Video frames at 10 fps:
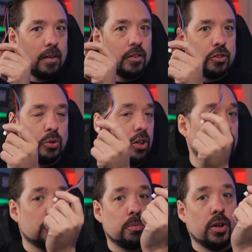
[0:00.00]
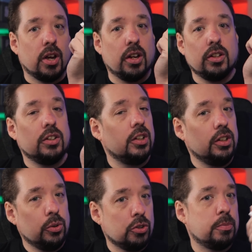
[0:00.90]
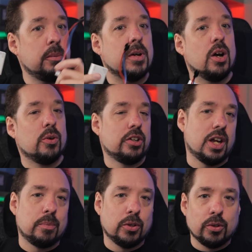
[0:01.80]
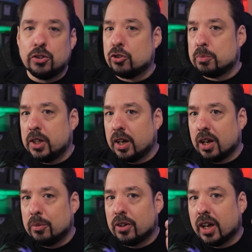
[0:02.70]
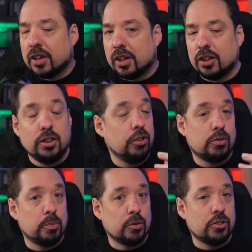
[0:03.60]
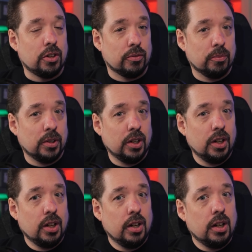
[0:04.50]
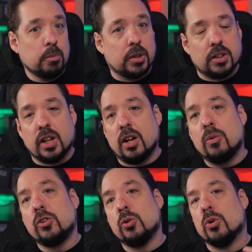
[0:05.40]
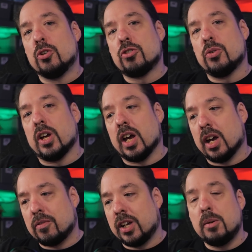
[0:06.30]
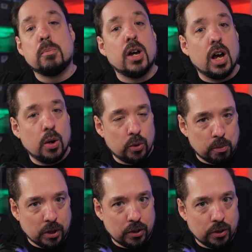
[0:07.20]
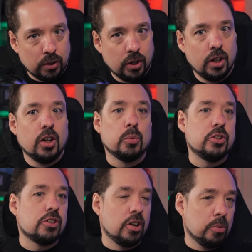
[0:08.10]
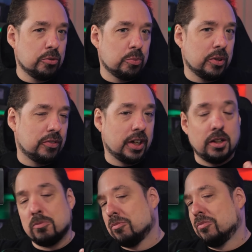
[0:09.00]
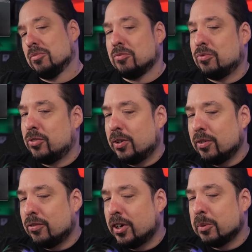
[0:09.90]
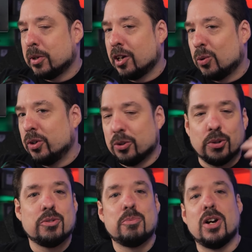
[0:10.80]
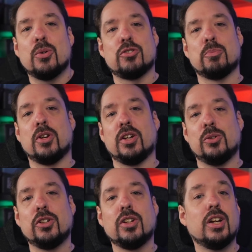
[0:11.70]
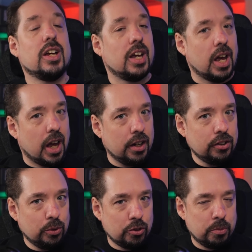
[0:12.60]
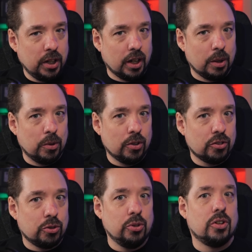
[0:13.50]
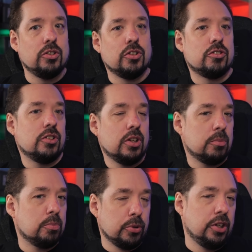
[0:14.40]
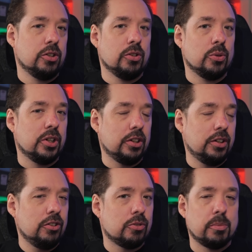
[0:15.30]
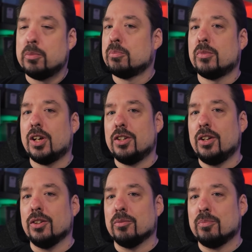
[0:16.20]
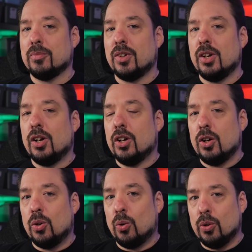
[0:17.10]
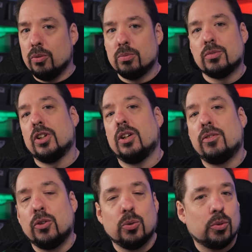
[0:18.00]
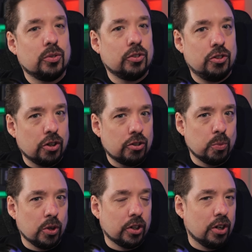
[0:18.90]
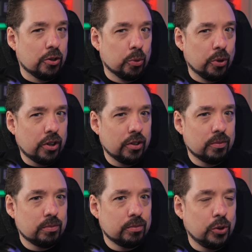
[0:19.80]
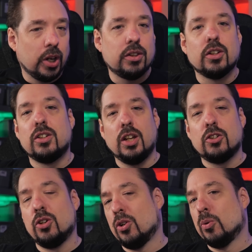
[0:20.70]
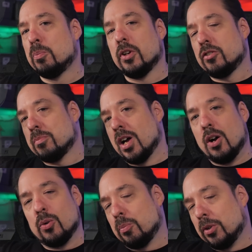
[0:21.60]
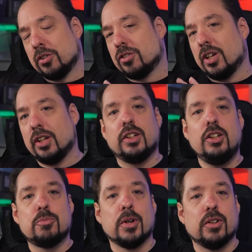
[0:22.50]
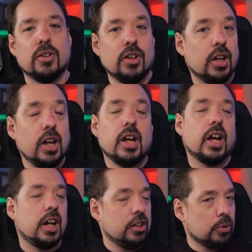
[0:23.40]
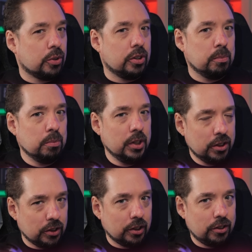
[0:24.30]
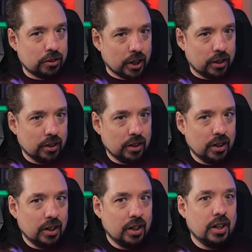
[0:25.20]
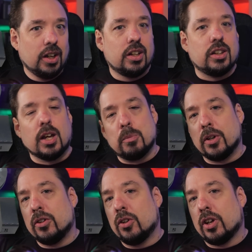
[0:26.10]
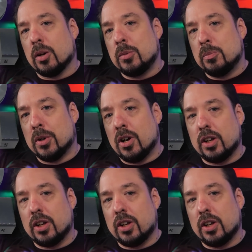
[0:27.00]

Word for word: so you can supply the USB power adapter, USB cable, and LED strip yourself. But now you also have a power bundle, which comes with a verified by Quindor power supply unit and USB cable so you can just bring your own LED strip and done. Or if you just want it all to work, you get the Dig2Go plus Power plus LEDs bundle and you're immediately set. That bundle can be bought